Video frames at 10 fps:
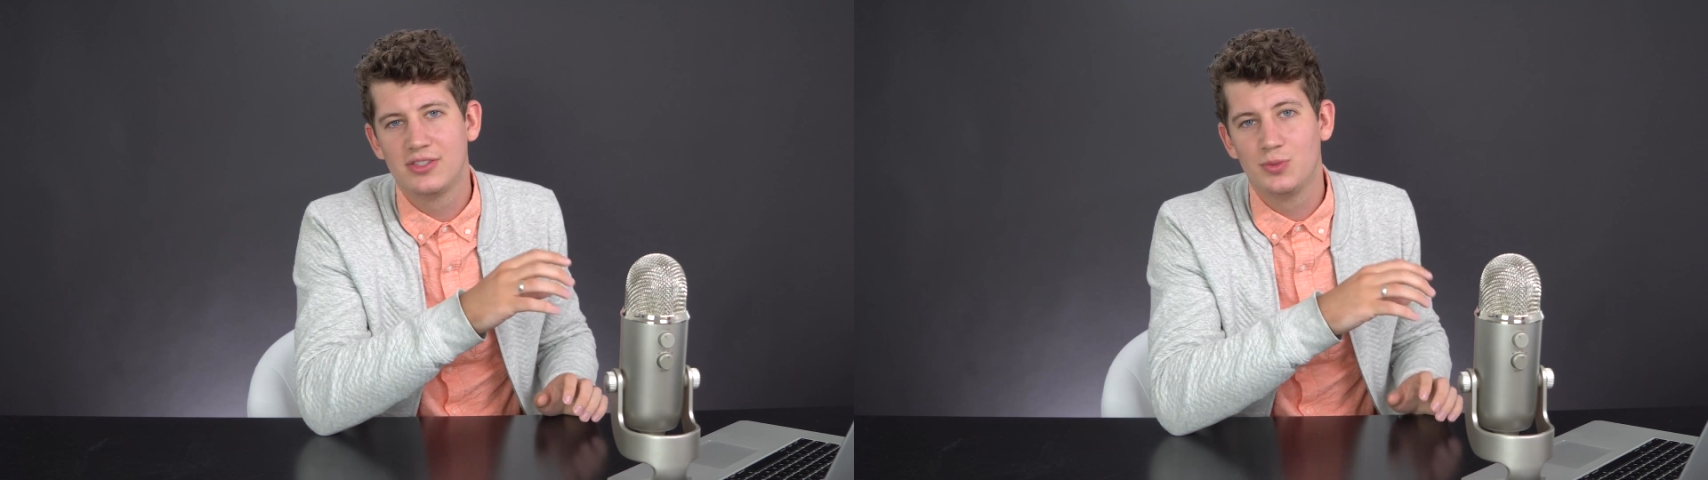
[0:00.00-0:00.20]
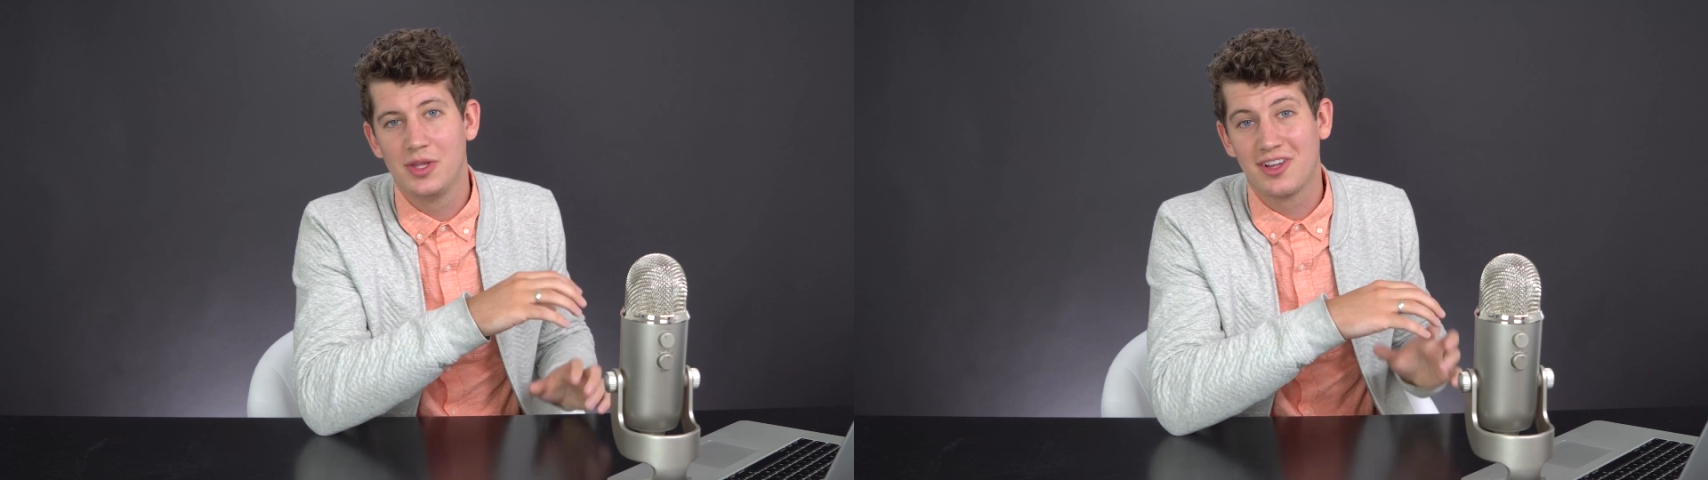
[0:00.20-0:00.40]

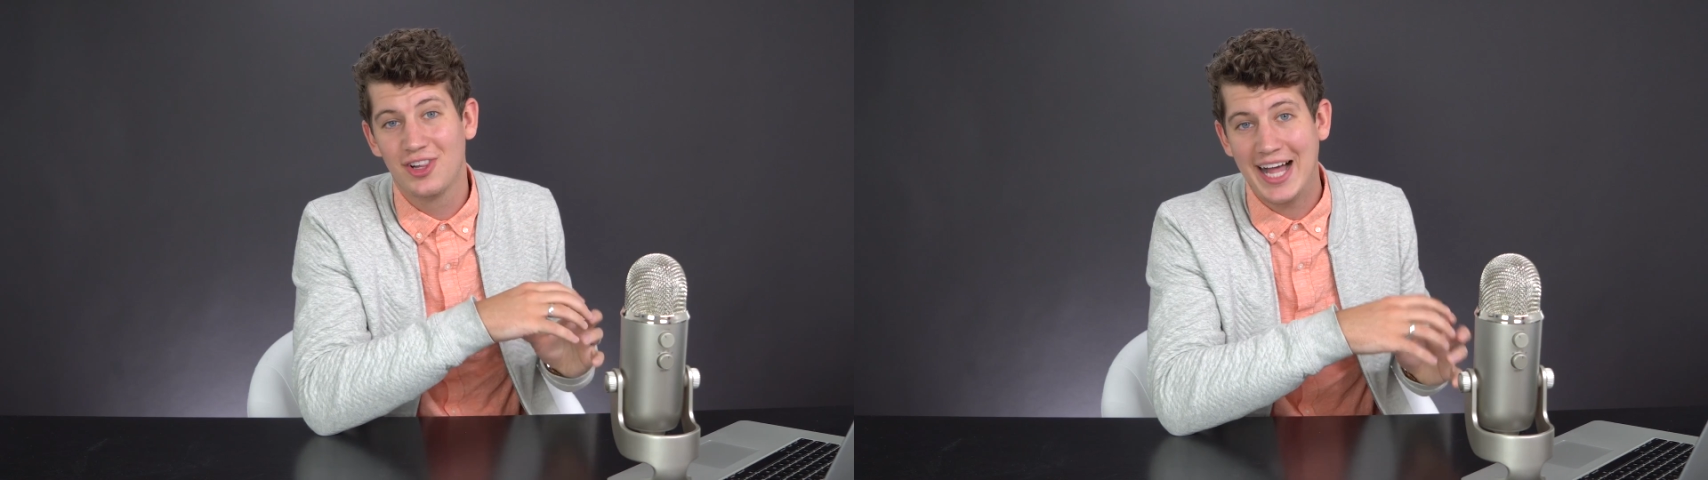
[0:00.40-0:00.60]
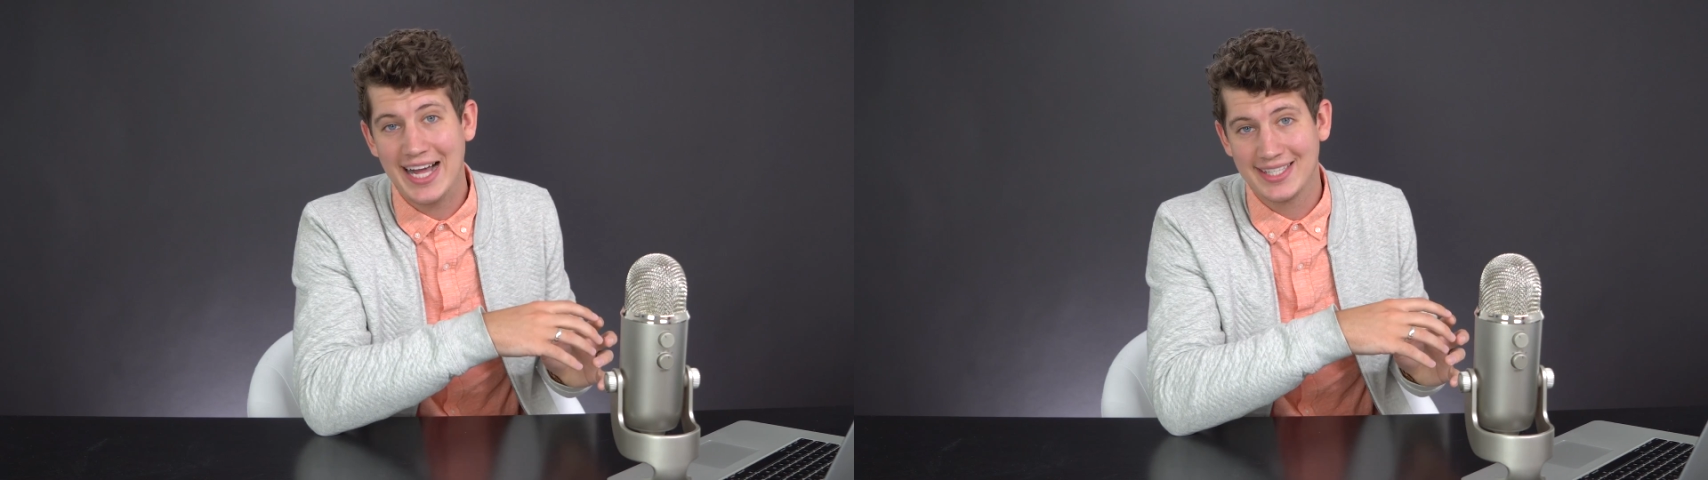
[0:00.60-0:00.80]
is with
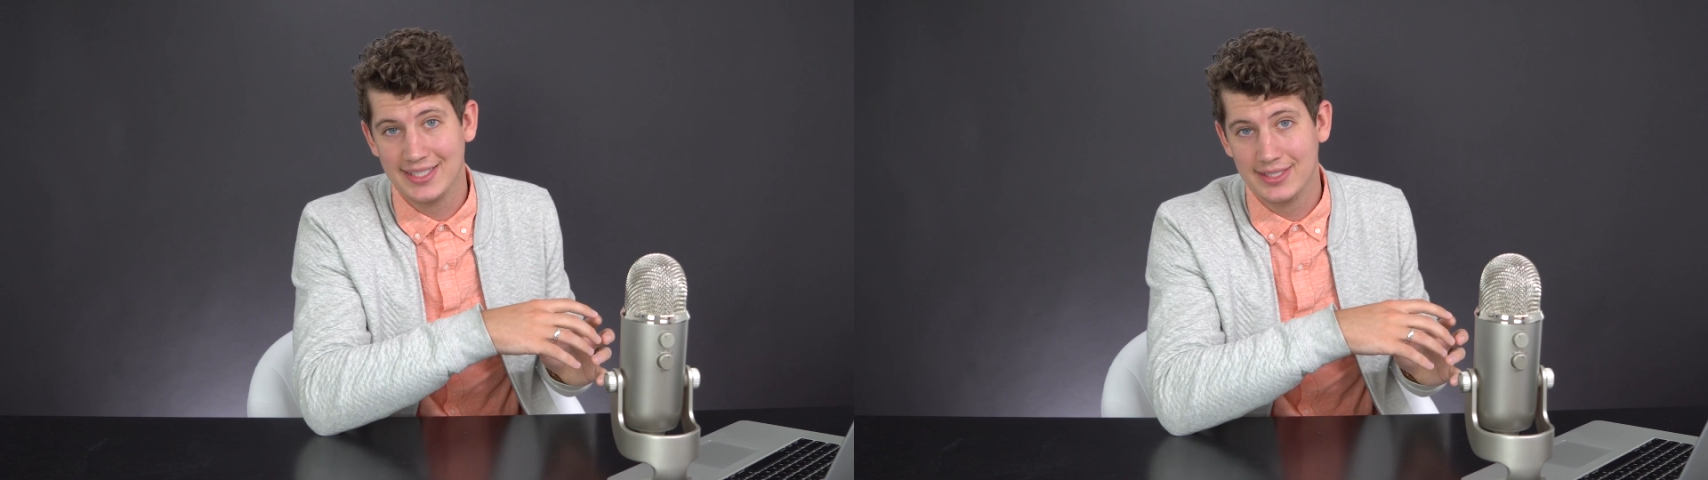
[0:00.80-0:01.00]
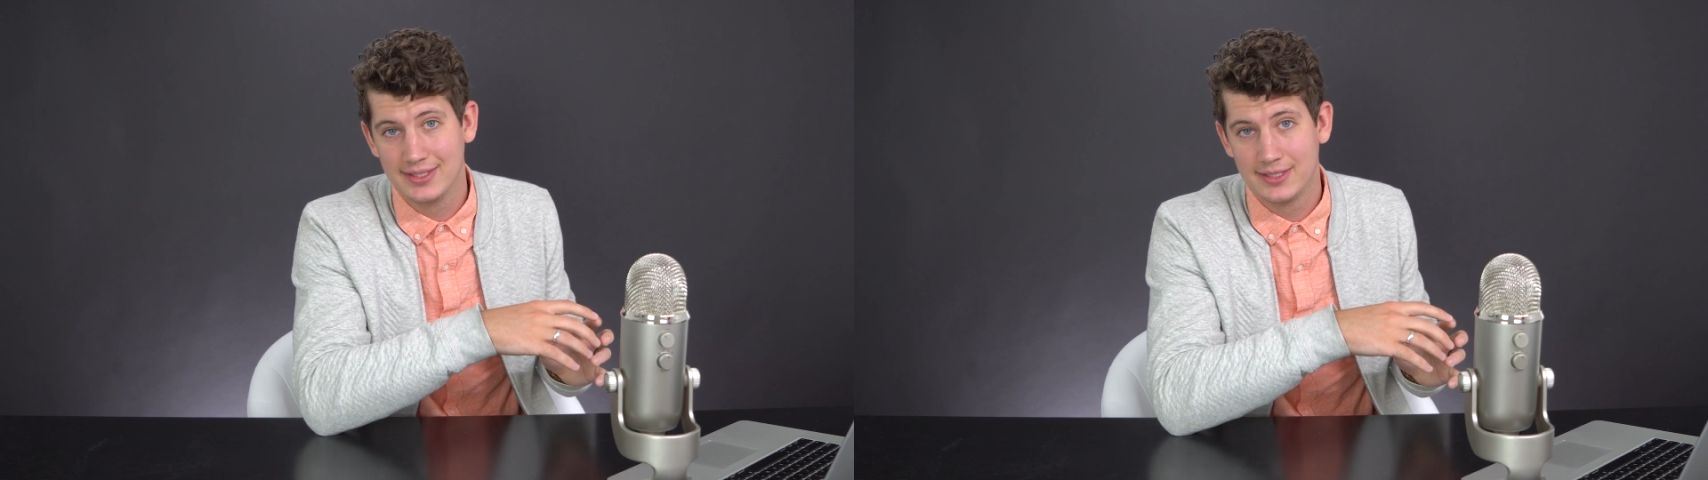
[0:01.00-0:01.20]

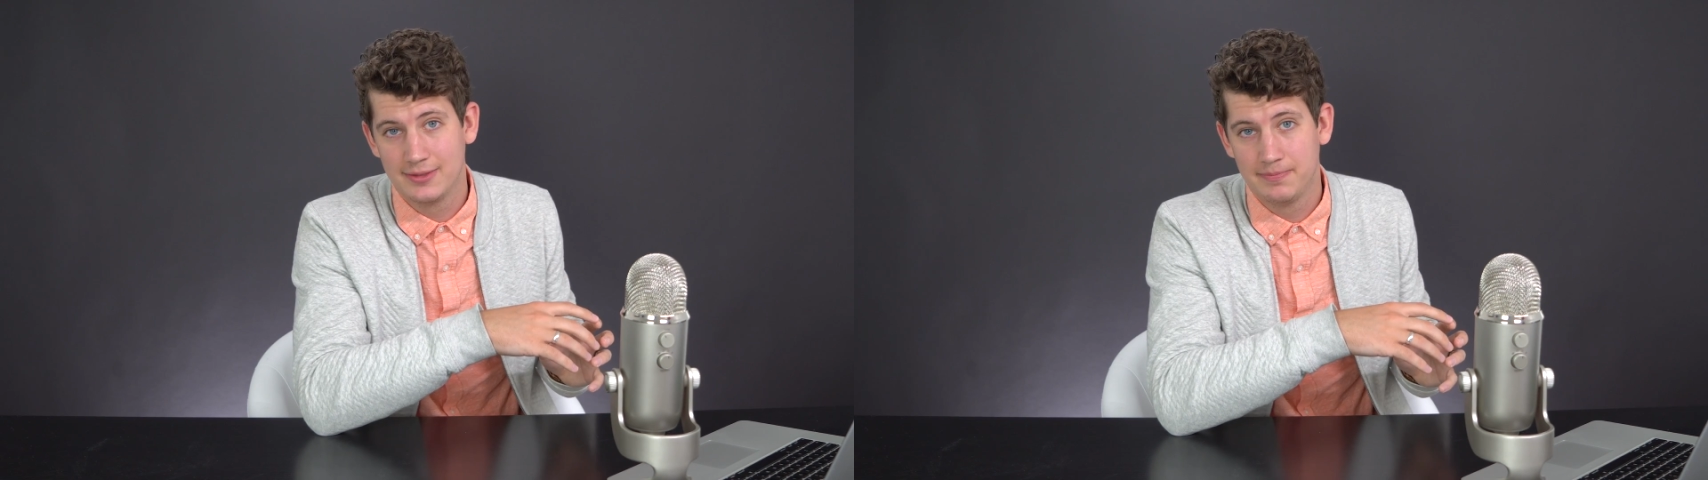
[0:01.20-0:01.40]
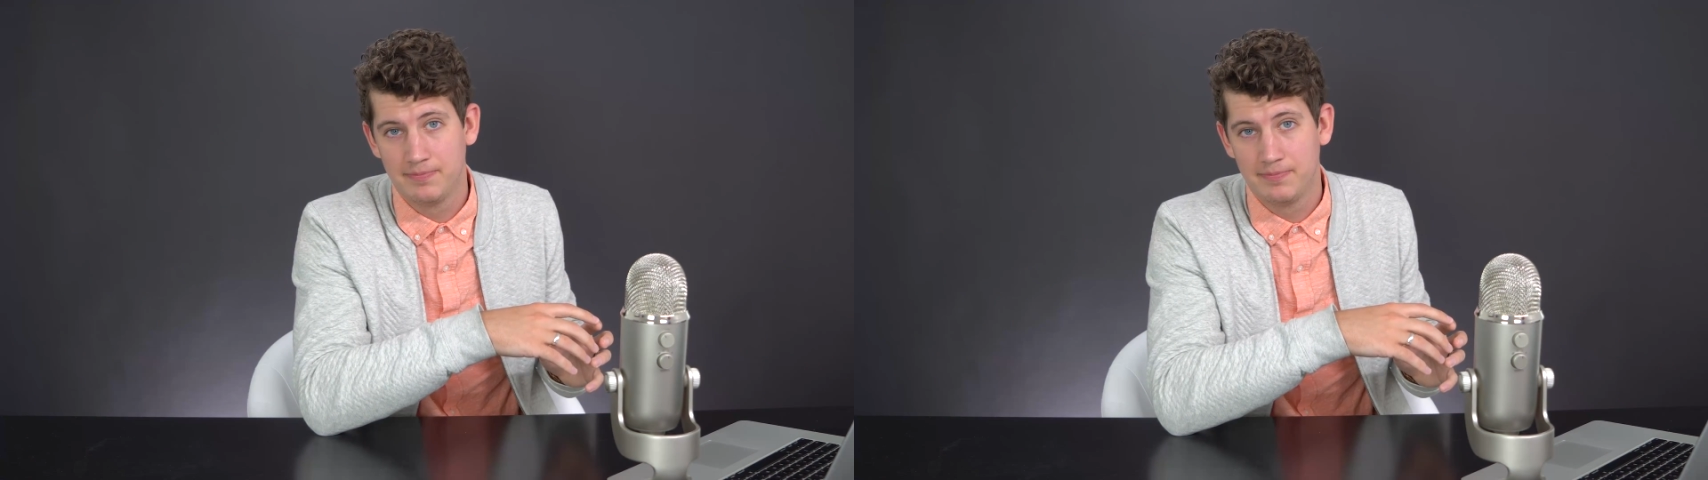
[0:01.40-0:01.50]
classes.